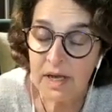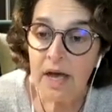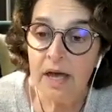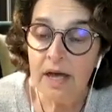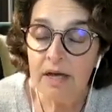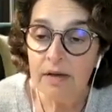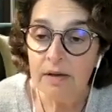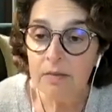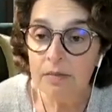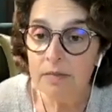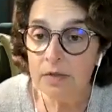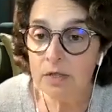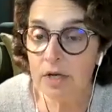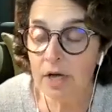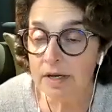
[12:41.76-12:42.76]

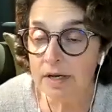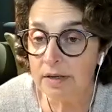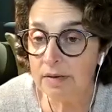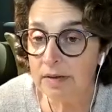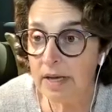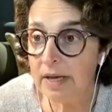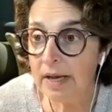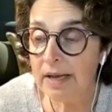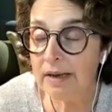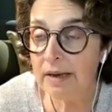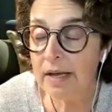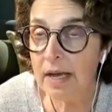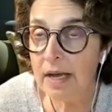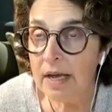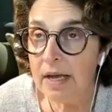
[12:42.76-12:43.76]
And
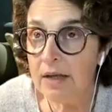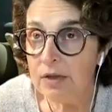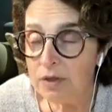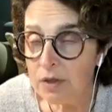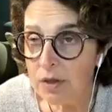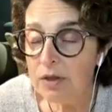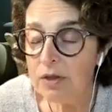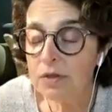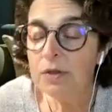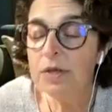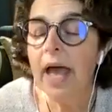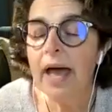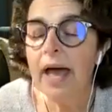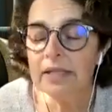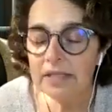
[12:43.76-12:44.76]
so
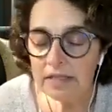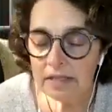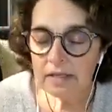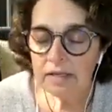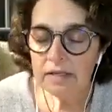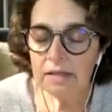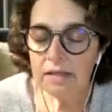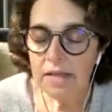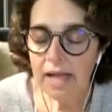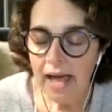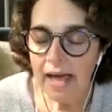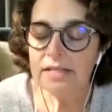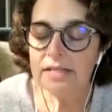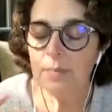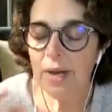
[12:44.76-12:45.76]
the
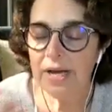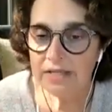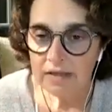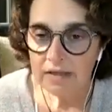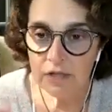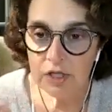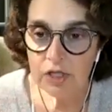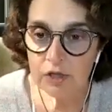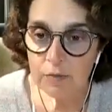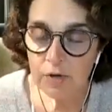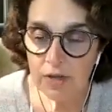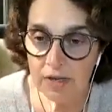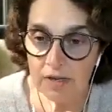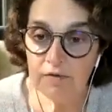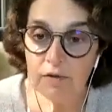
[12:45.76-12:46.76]
aspects of the tumor
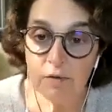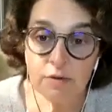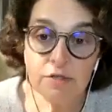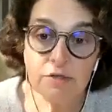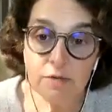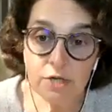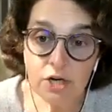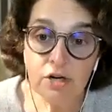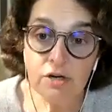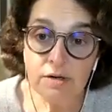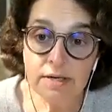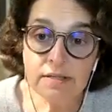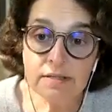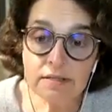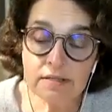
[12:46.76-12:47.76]
that influence
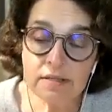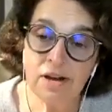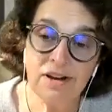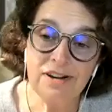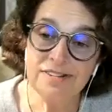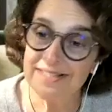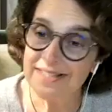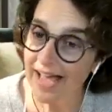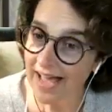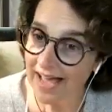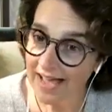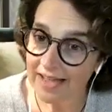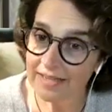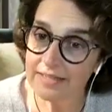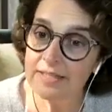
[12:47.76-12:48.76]
recurrence are
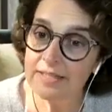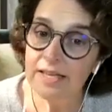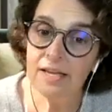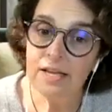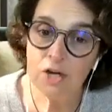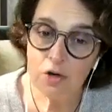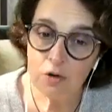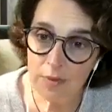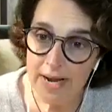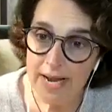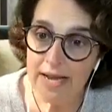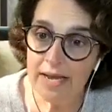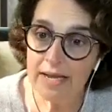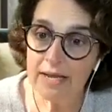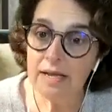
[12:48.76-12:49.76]
size,
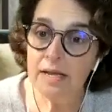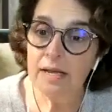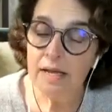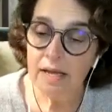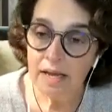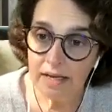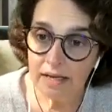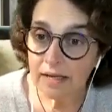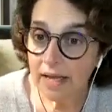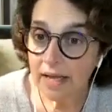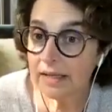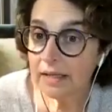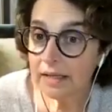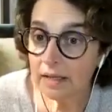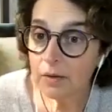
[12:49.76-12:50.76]
grade, and
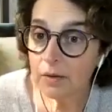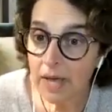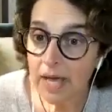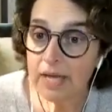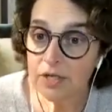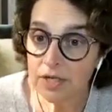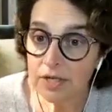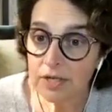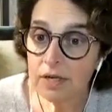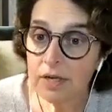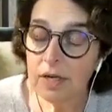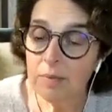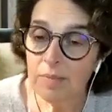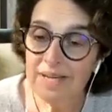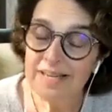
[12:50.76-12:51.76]
likely location,
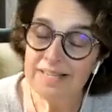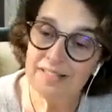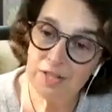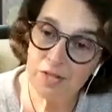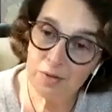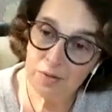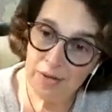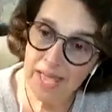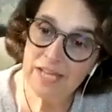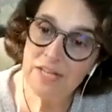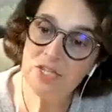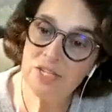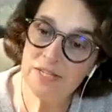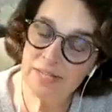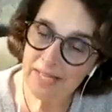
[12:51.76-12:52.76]
because the
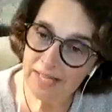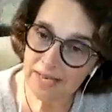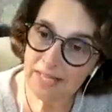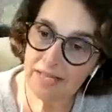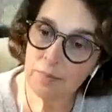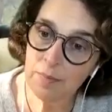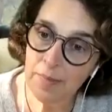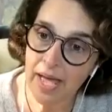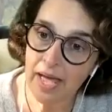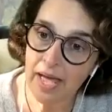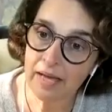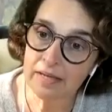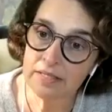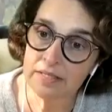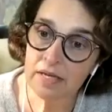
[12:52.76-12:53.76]
location can
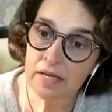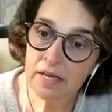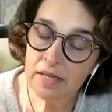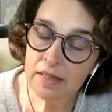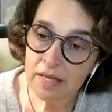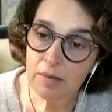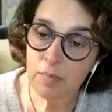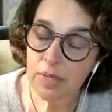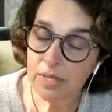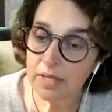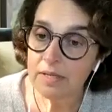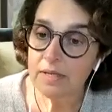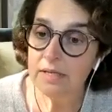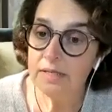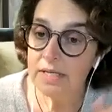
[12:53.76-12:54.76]
impact the
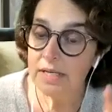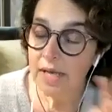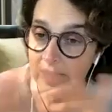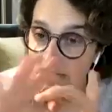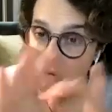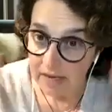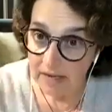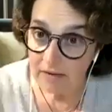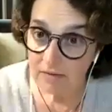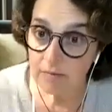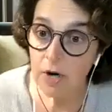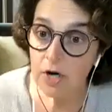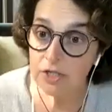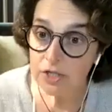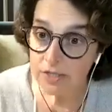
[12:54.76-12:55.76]
ability to get negative
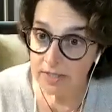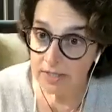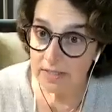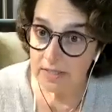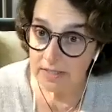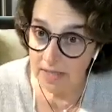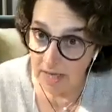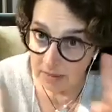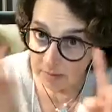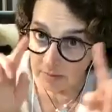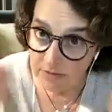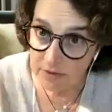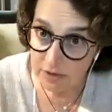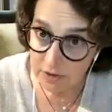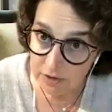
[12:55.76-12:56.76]
margins at the time
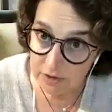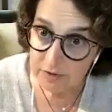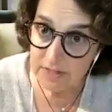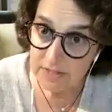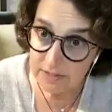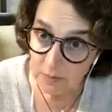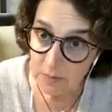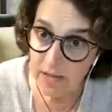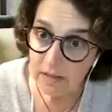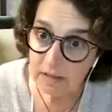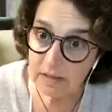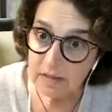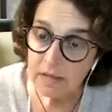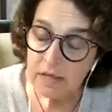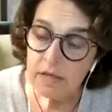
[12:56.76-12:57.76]
of surgery as
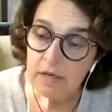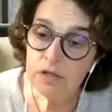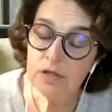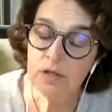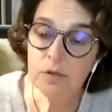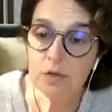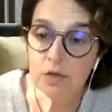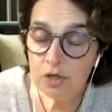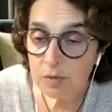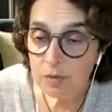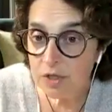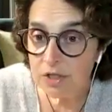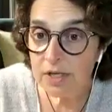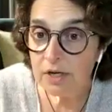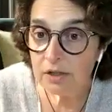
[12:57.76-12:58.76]
well. So
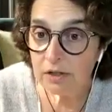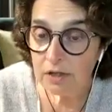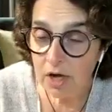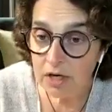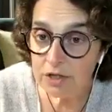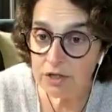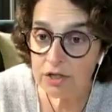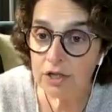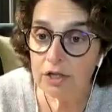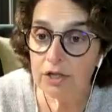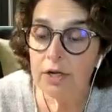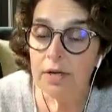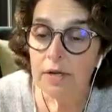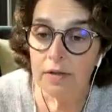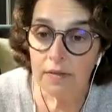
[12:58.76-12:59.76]
tumors that are
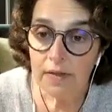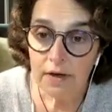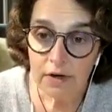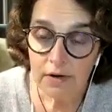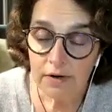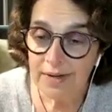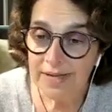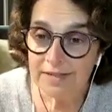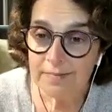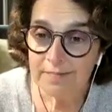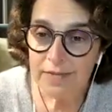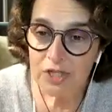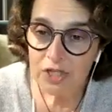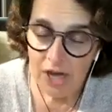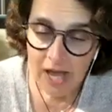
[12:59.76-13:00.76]
larger, that are in
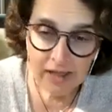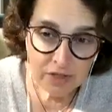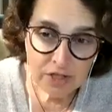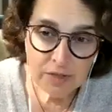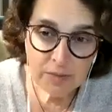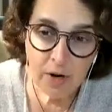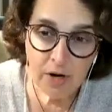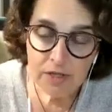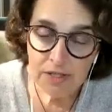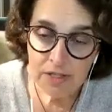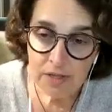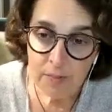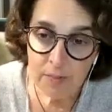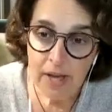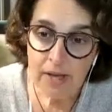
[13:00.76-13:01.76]
challenging parts of
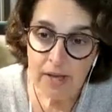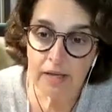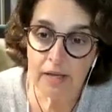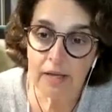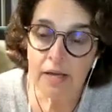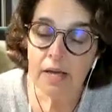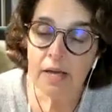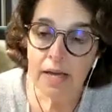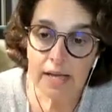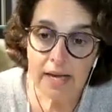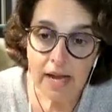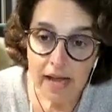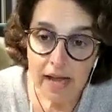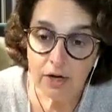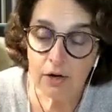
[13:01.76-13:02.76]
the body and
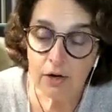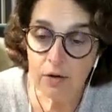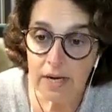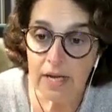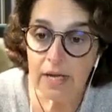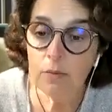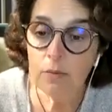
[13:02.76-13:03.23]
higher grade